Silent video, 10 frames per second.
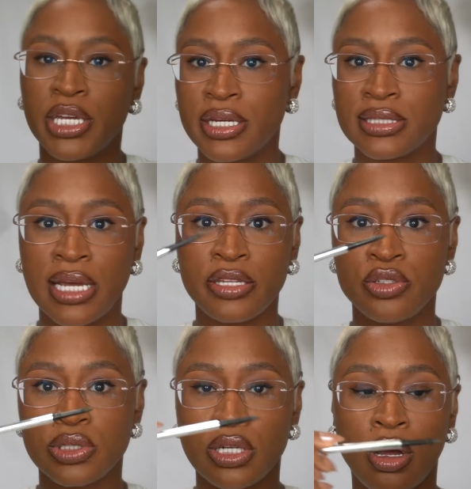because I
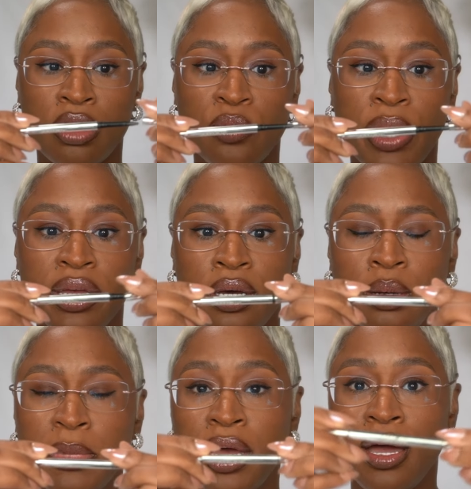used it all the way up.
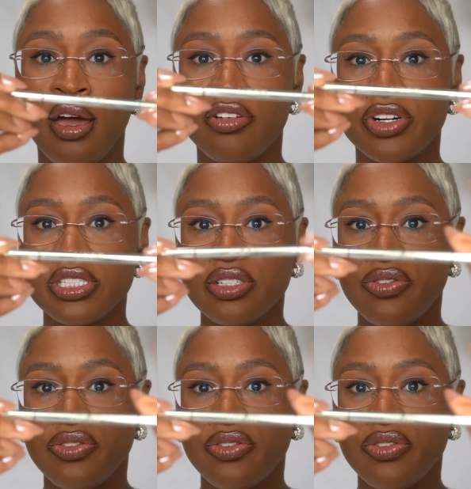First